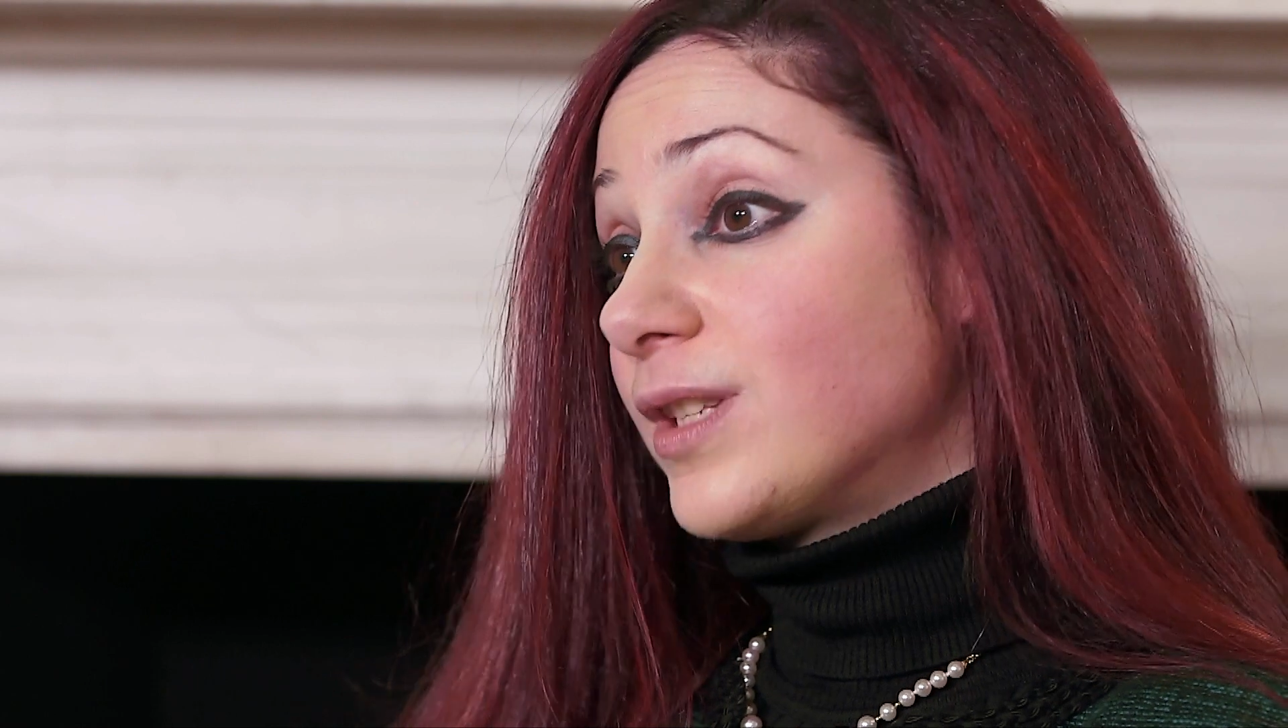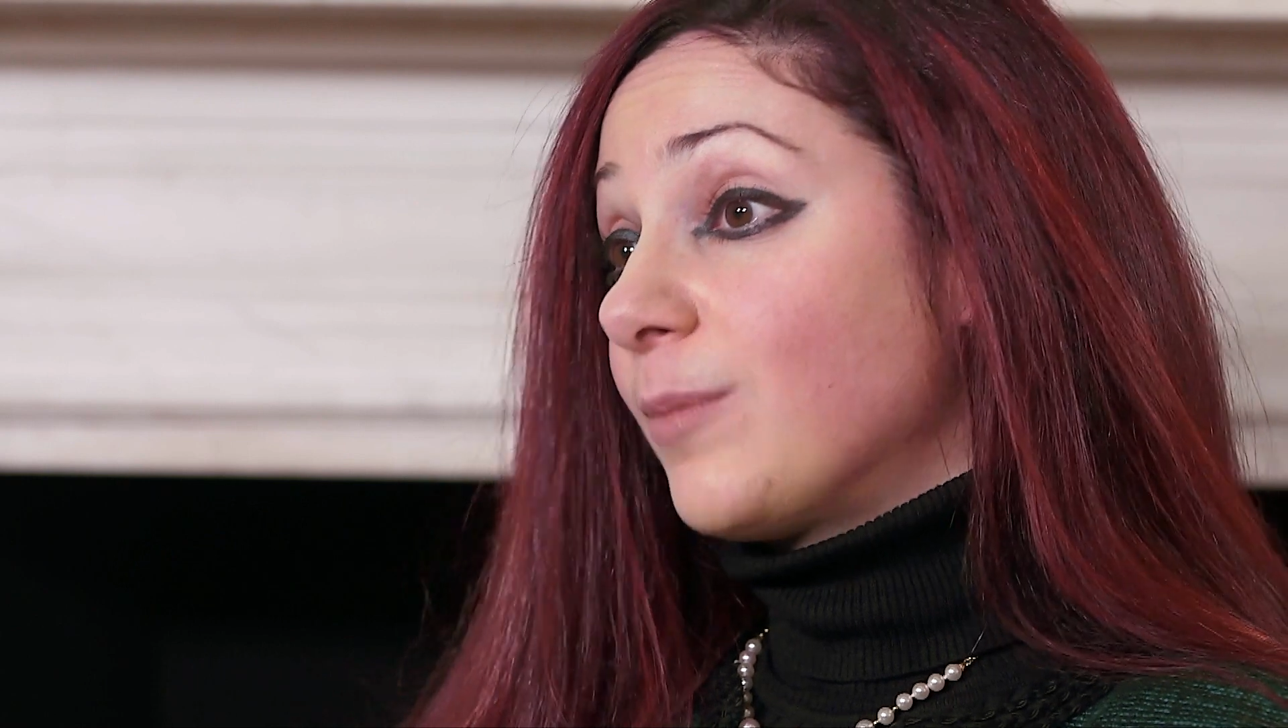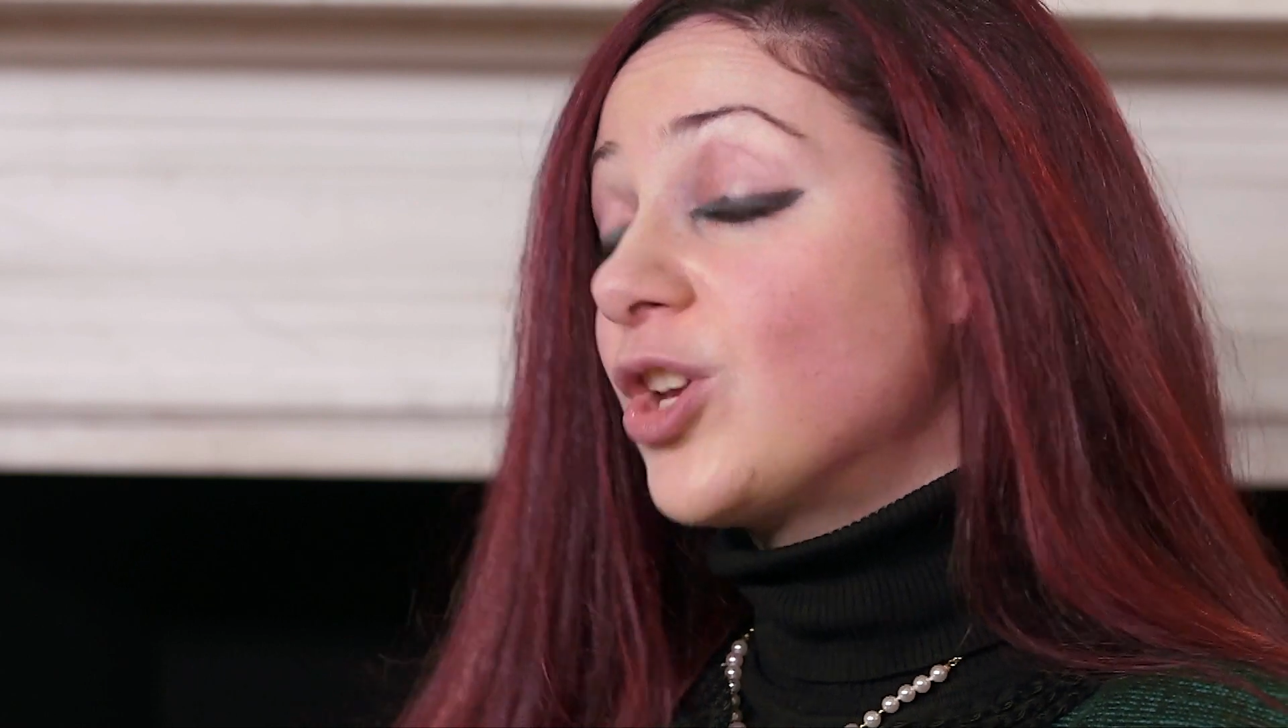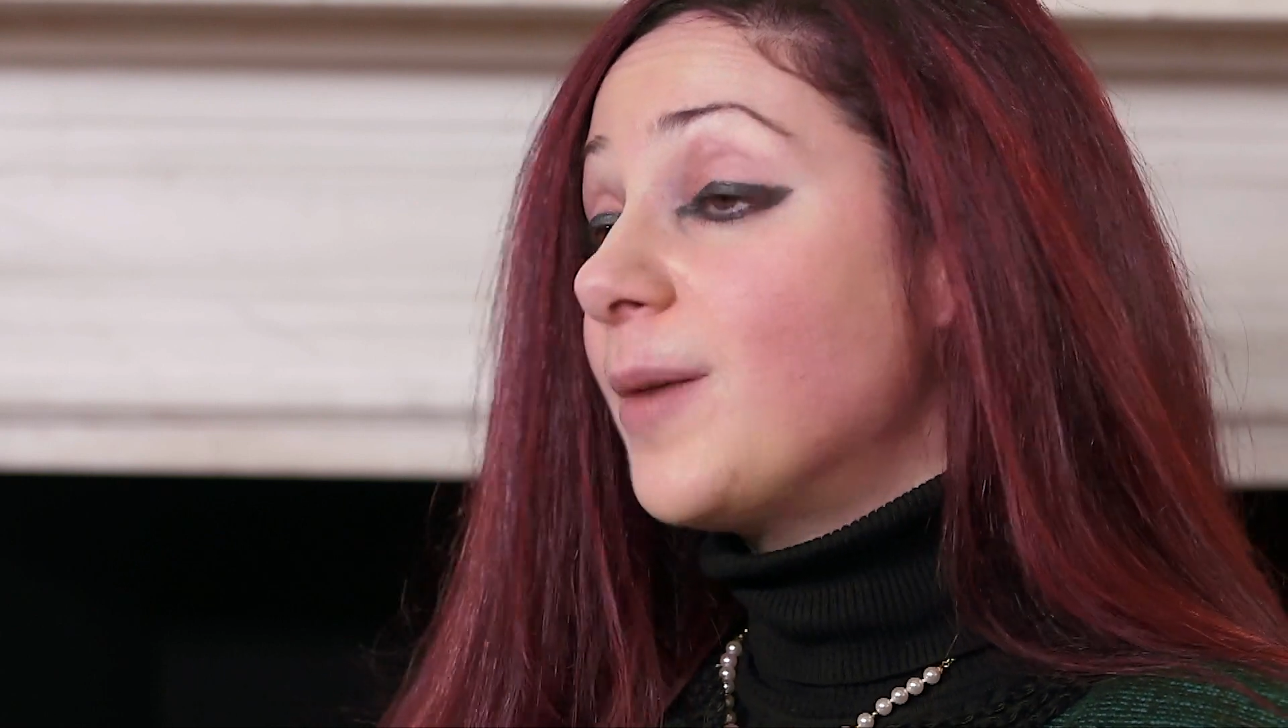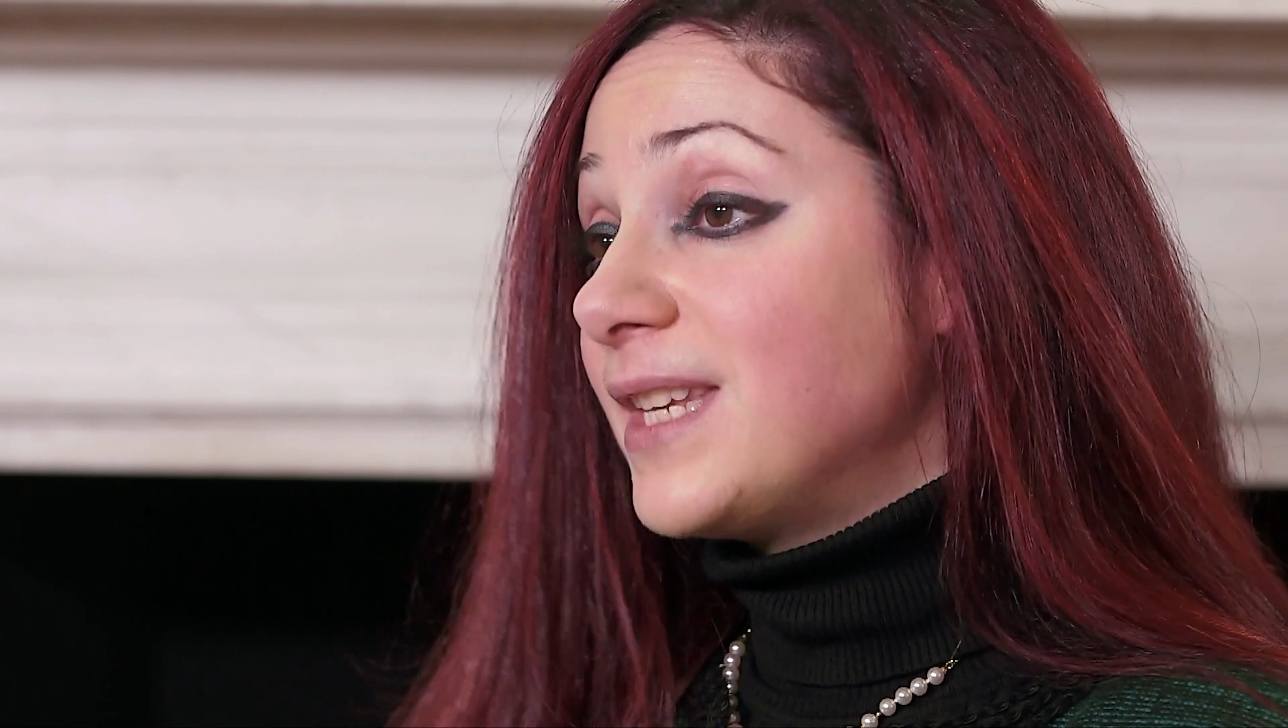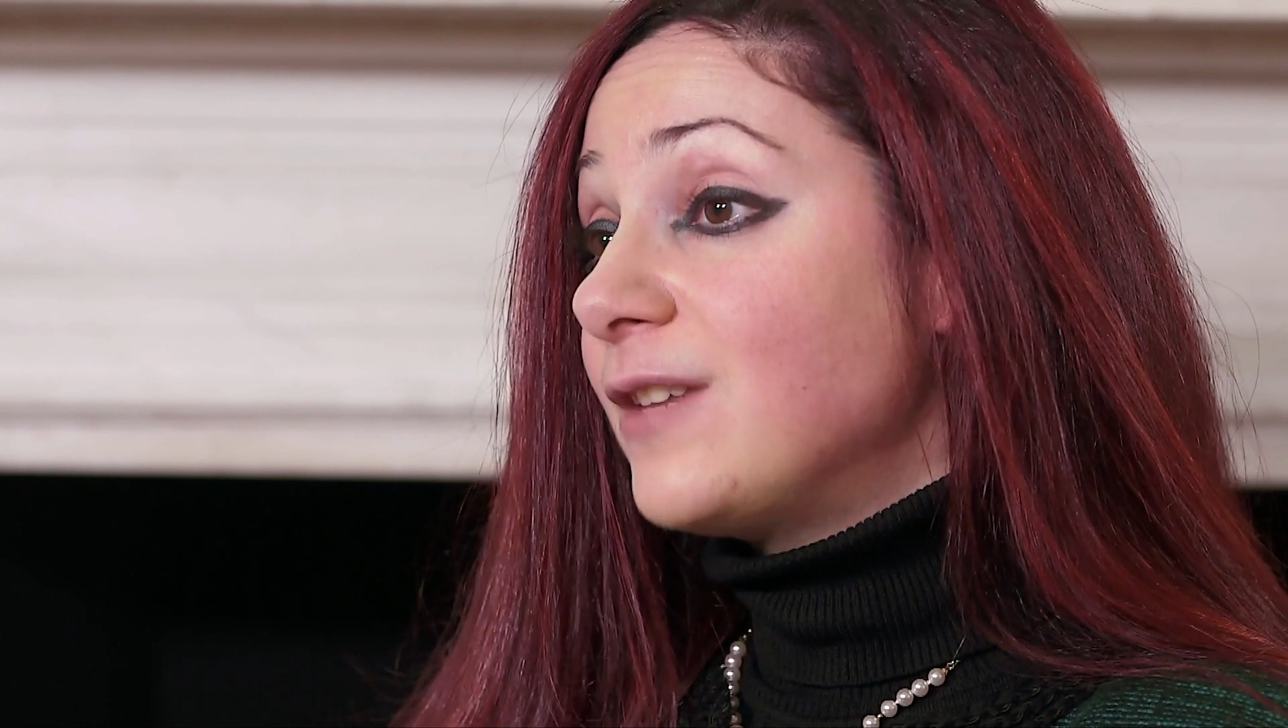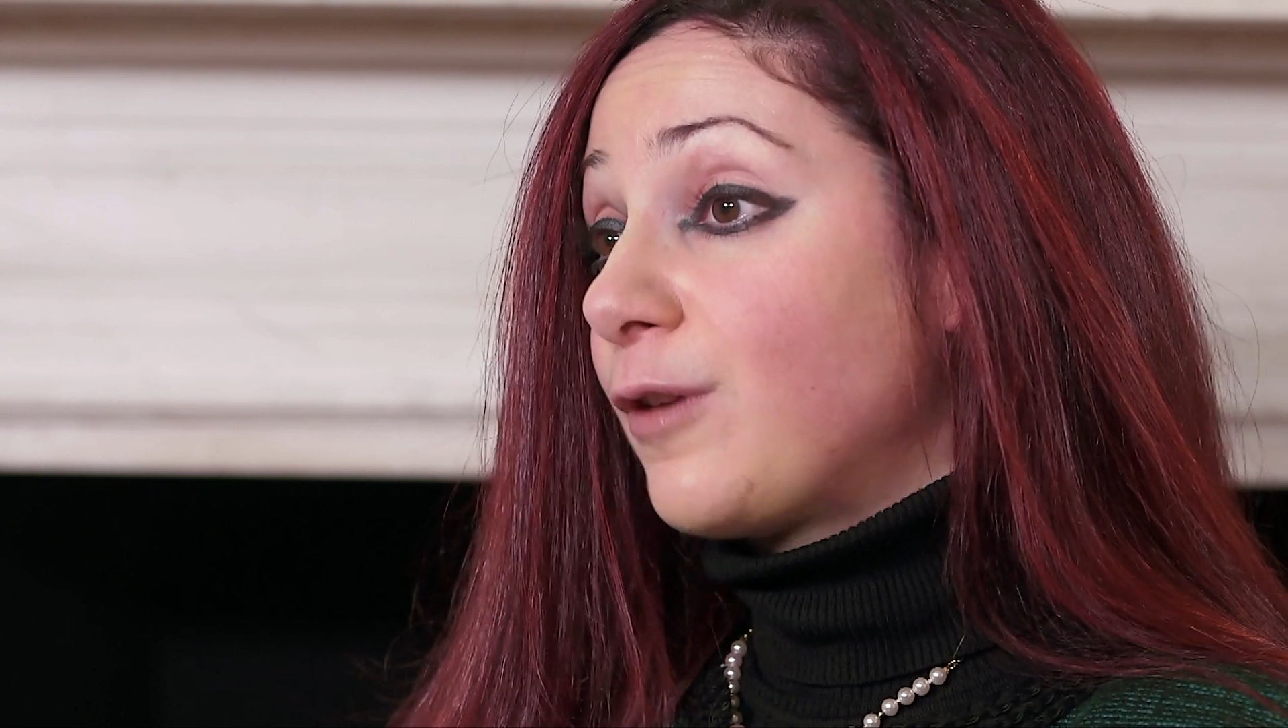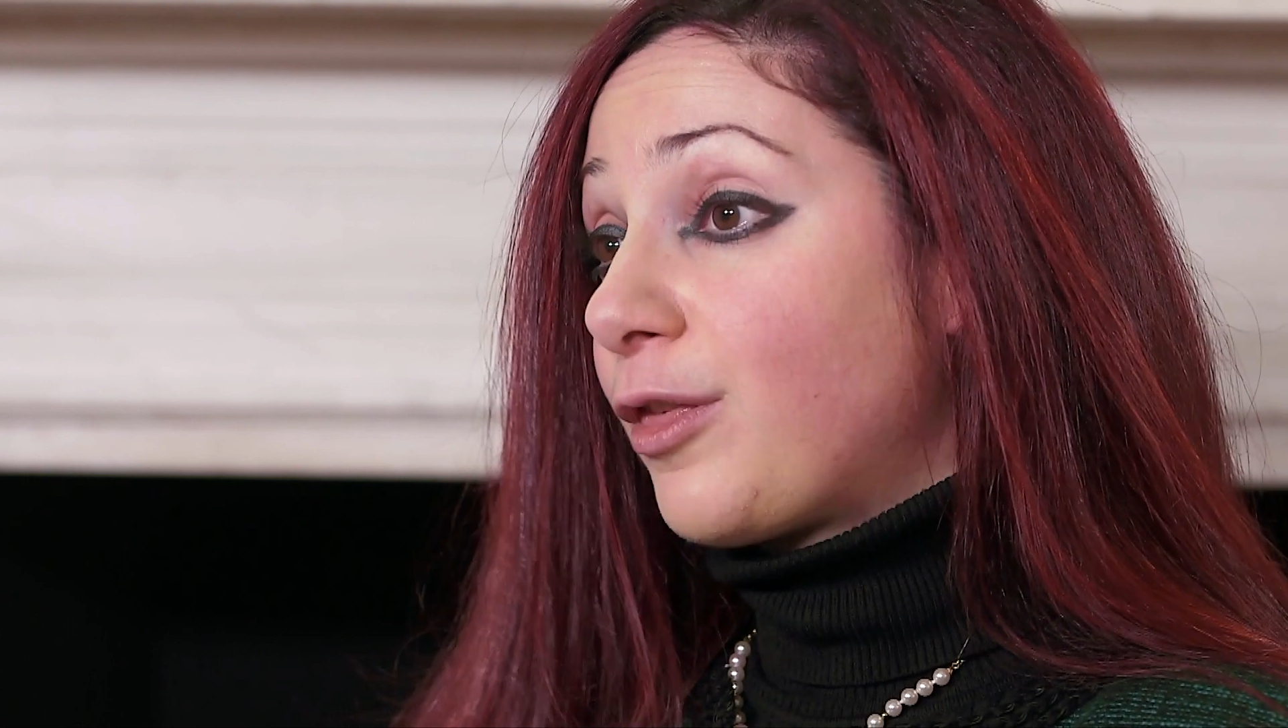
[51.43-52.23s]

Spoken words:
sometimes even